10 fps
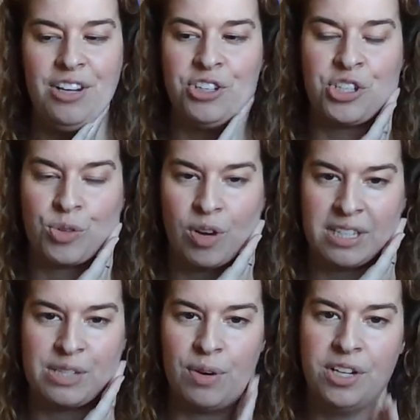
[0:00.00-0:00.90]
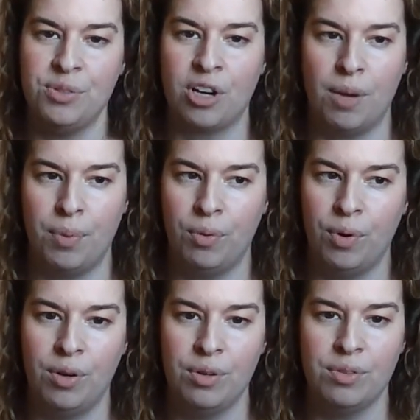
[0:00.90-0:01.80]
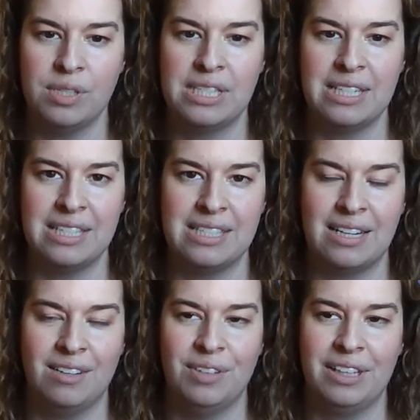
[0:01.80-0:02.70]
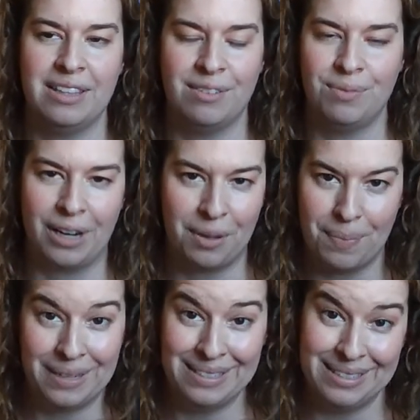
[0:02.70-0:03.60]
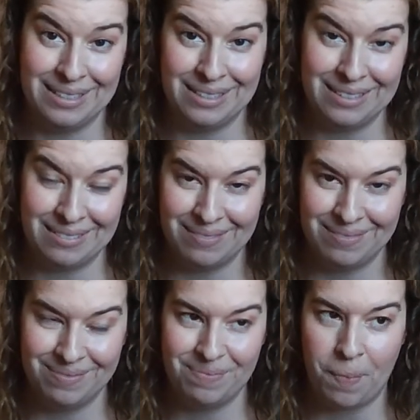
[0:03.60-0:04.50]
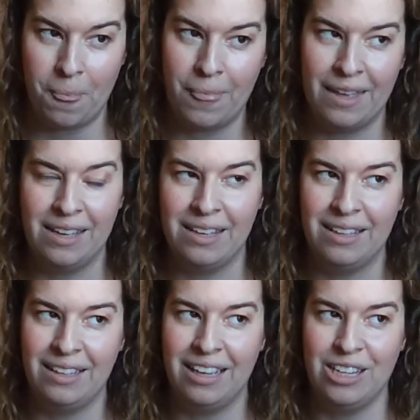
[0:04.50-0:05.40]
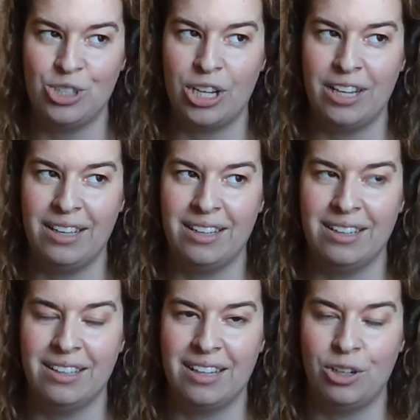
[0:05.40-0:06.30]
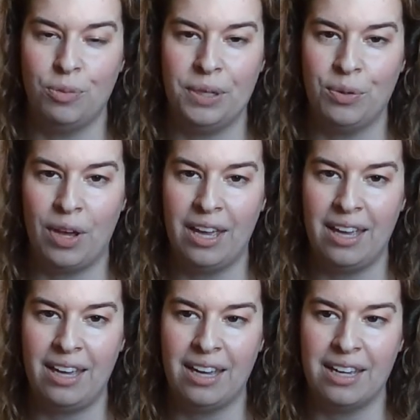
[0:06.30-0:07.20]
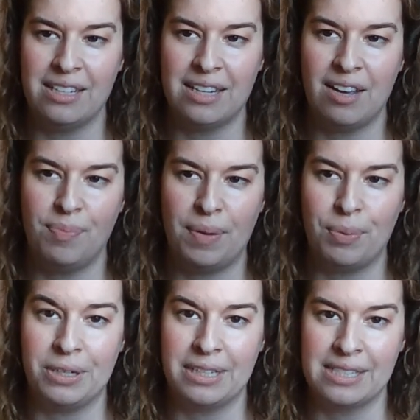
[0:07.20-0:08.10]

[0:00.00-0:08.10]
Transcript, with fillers: just trust when I do a couple rows instead of like the recommended gauging that it'll be okay, and I've been pretty